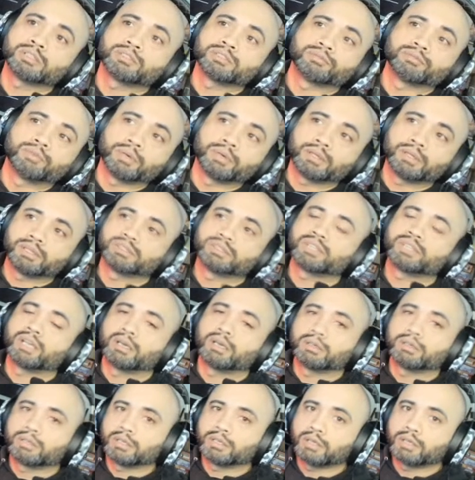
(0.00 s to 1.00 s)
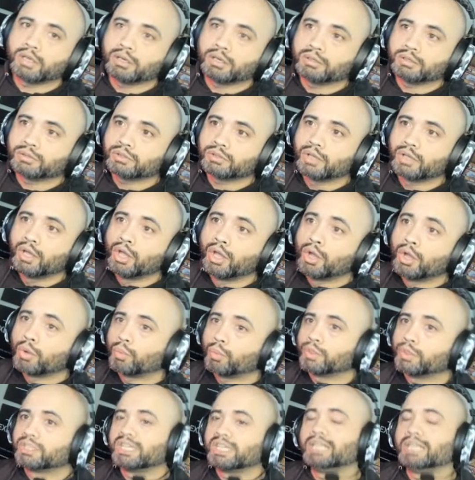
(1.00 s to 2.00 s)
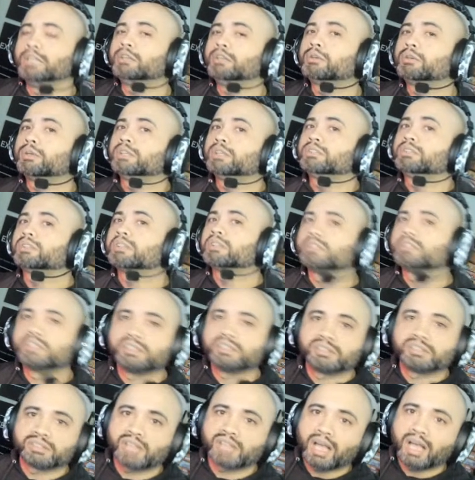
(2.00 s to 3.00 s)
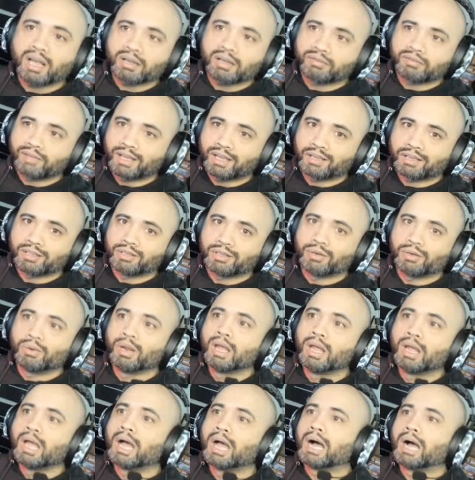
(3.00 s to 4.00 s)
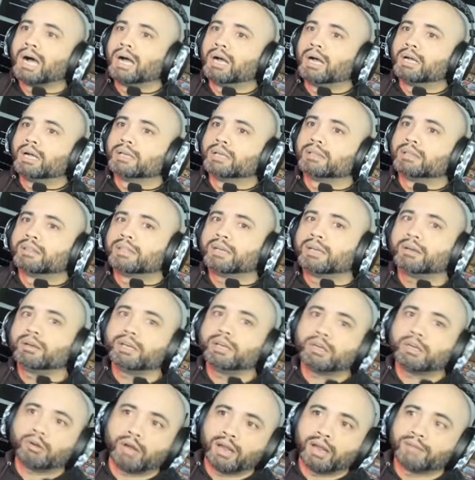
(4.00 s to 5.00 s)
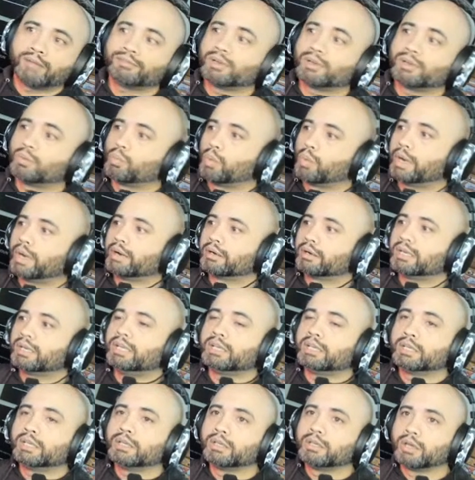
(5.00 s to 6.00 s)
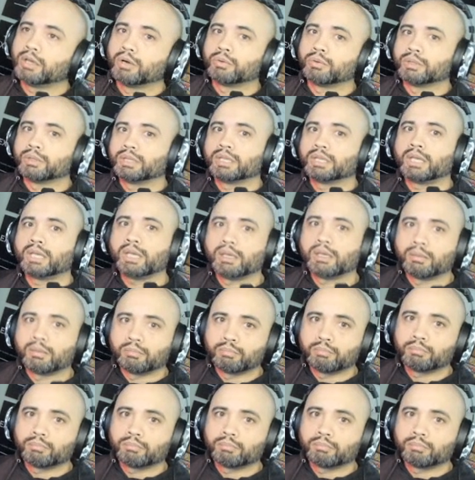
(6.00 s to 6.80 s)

of where this character goes, which increases his stock value on Theorycraft on where he can go in the game.